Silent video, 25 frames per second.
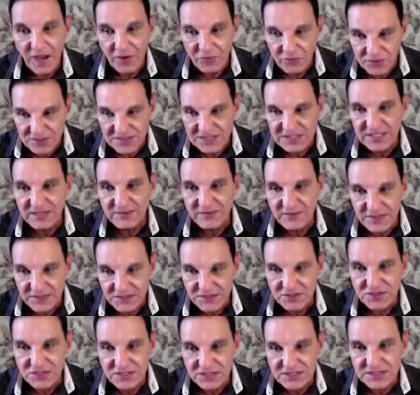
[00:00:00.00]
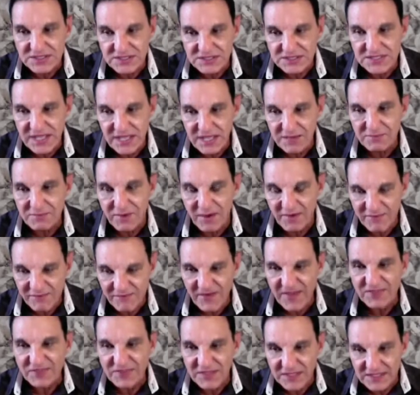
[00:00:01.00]
I receive it in Jesus' name by
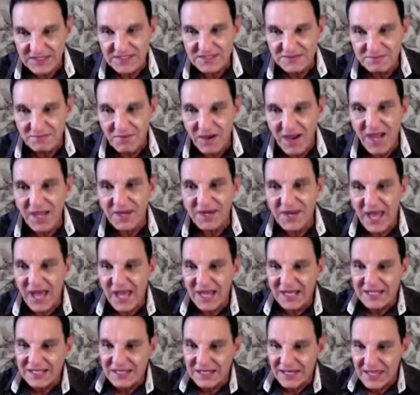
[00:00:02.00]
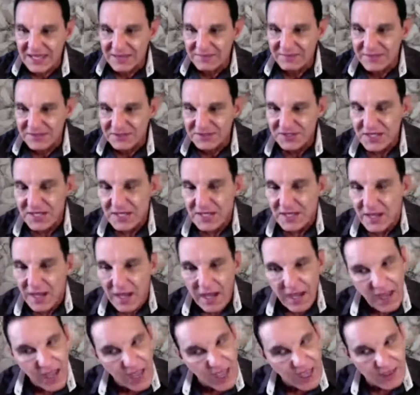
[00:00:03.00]
faith. It is mine. I claim it.
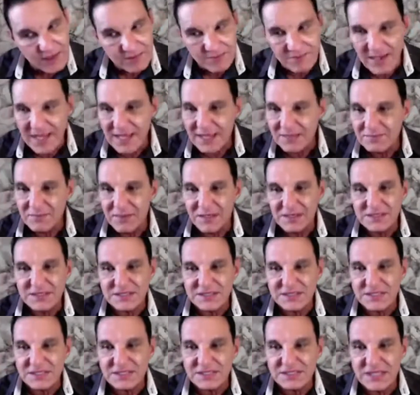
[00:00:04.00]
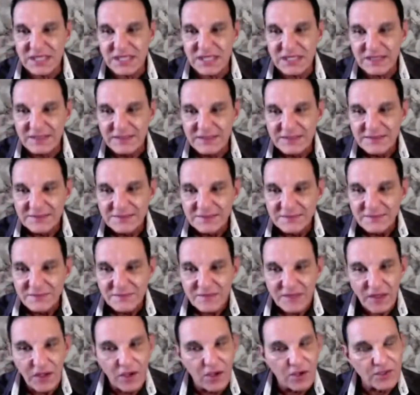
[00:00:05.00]
Amen, my sister.
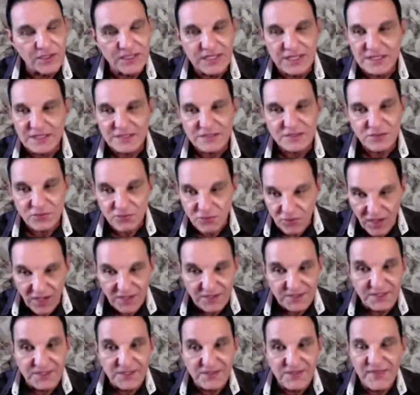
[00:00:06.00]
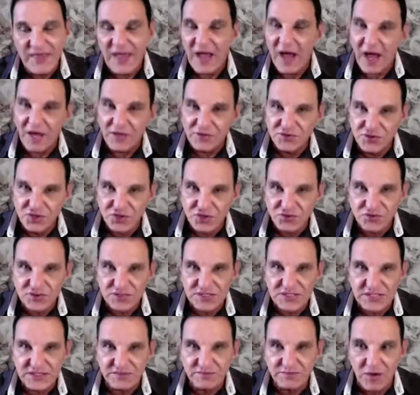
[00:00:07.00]
Oh, yes, write it in there. I just
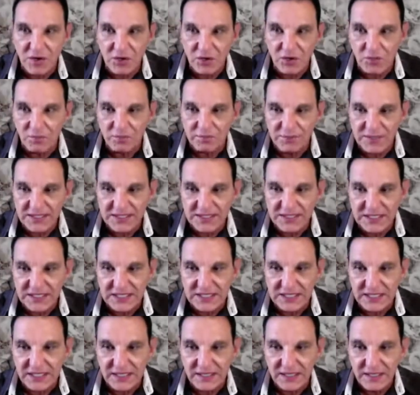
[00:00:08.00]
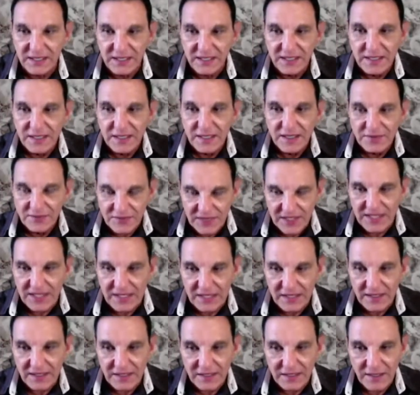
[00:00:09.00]
received my complete healing.
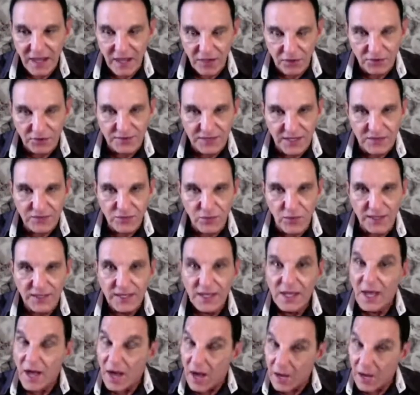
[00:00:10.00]
There, I got another one.